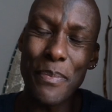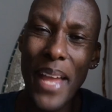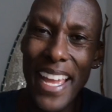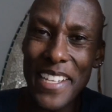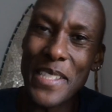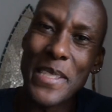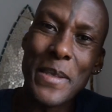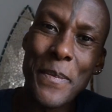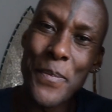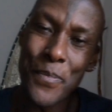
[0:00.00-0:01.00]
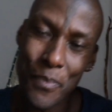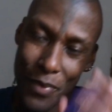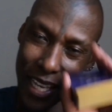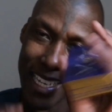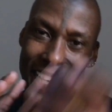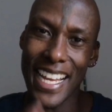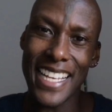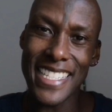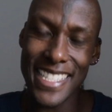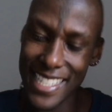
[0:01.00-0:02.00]
space. Let
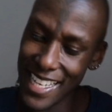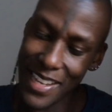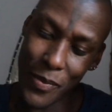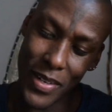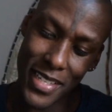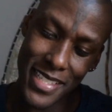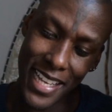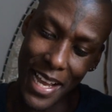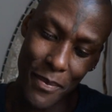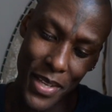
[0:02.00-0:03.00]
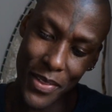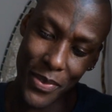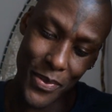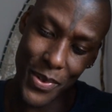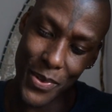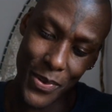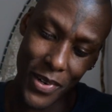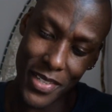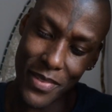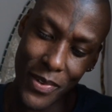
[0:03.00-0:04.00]
us see what is coming through.
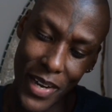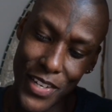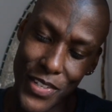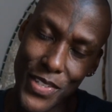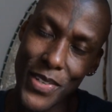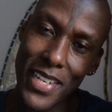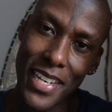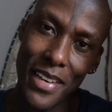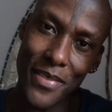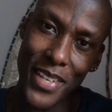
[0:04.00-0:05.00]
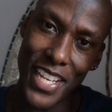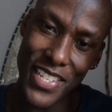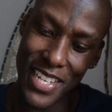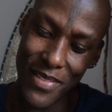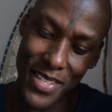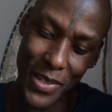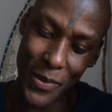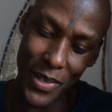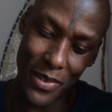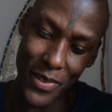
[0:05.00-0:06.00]
Lots of gratitude and love for each and every
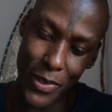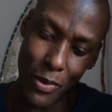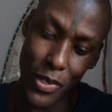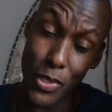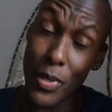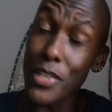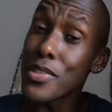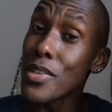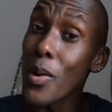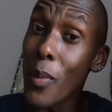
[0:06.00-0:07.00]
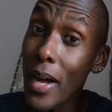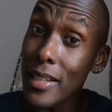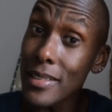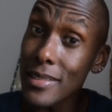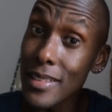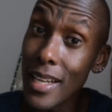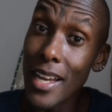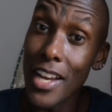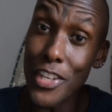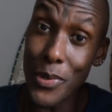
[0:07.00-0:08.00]
single one of you. You are doing so well.
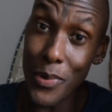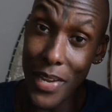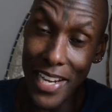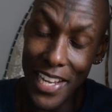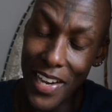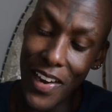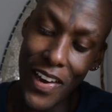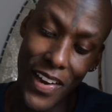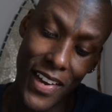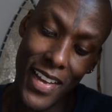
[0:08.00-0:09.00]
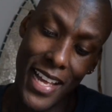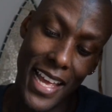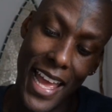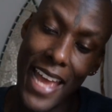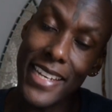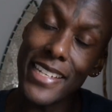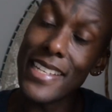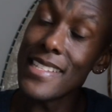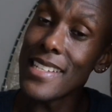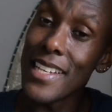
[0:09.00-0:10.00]
You really are. And it
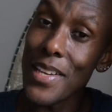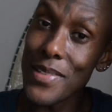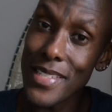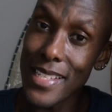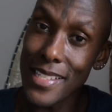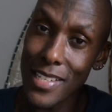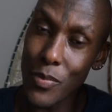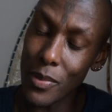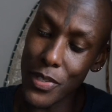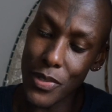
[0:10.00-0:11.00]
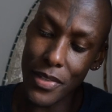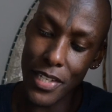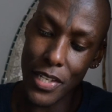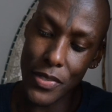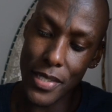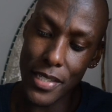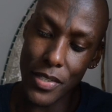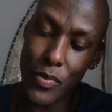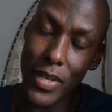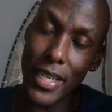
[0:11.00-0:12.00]
is Leo season. We'll be doing the Leo
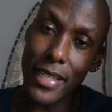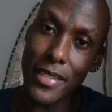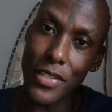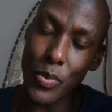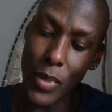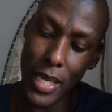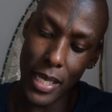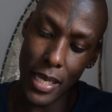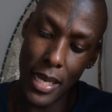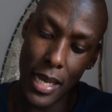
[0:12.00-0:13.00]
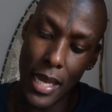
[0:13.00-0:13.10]
season readings this week.